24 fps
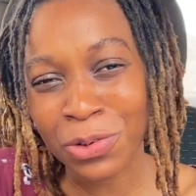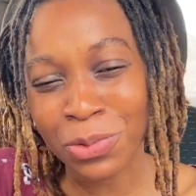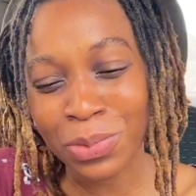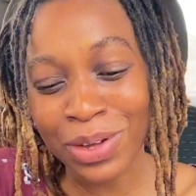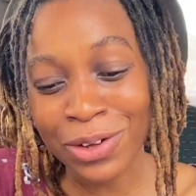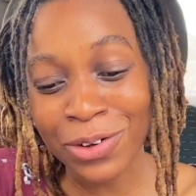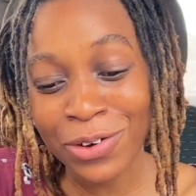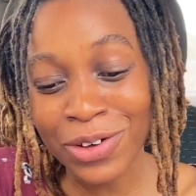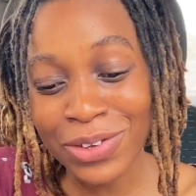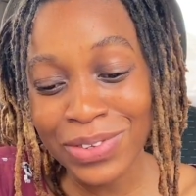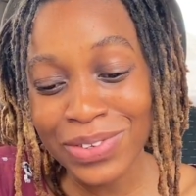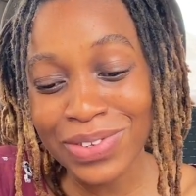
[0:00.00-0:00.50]
We're
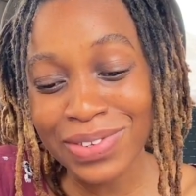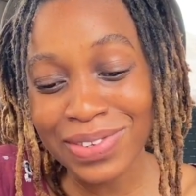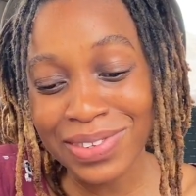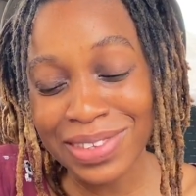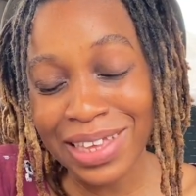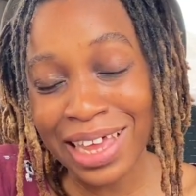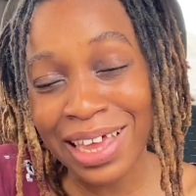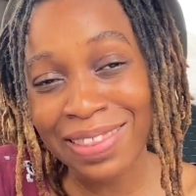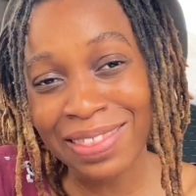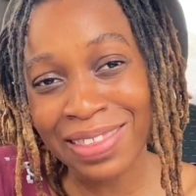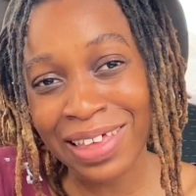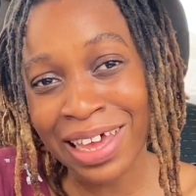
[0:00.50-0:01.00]
going to
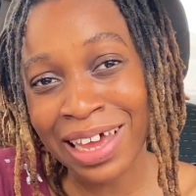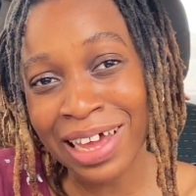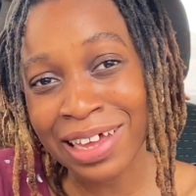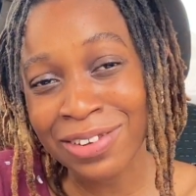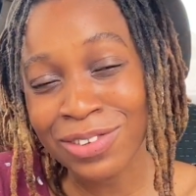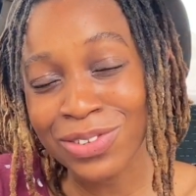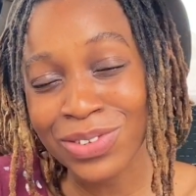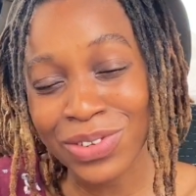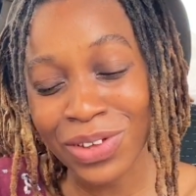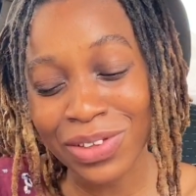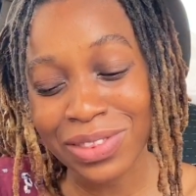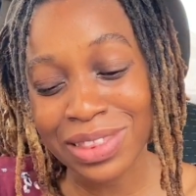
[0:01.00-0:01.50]
stay there
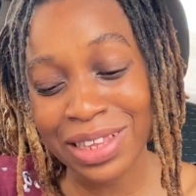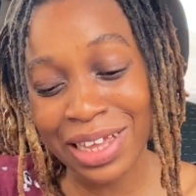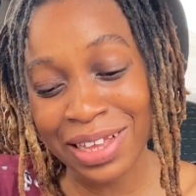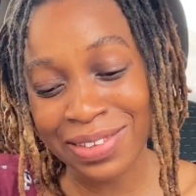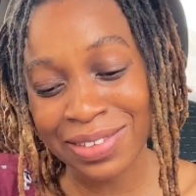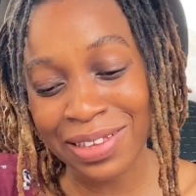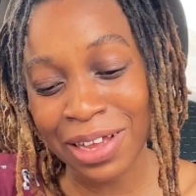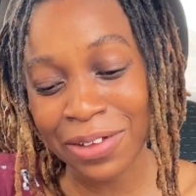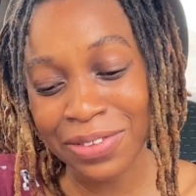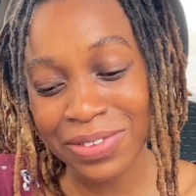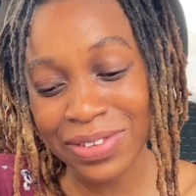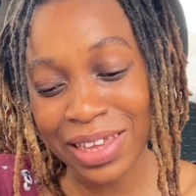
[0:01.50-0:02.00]
and sort
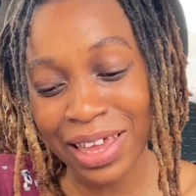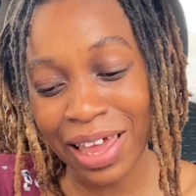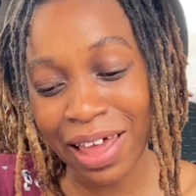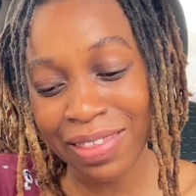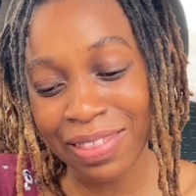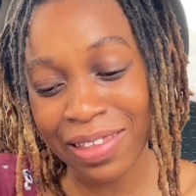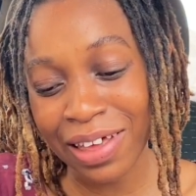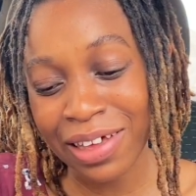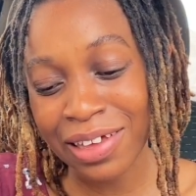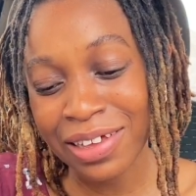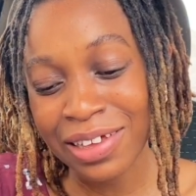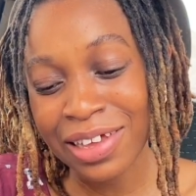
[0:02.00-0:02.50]
things out
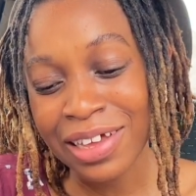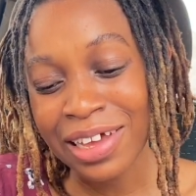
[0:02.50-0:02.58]
together.